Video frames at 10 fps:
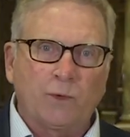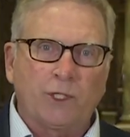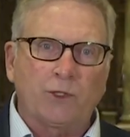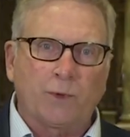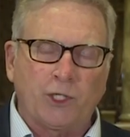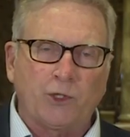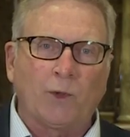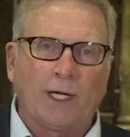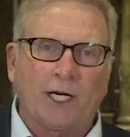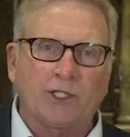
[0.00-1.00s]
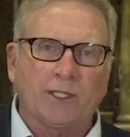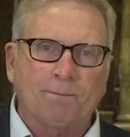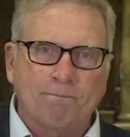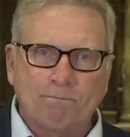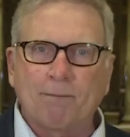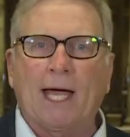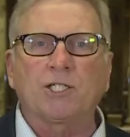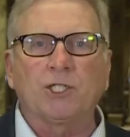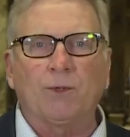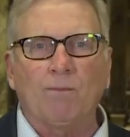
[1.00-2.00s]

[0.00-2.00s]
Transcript: 2022 election. Back to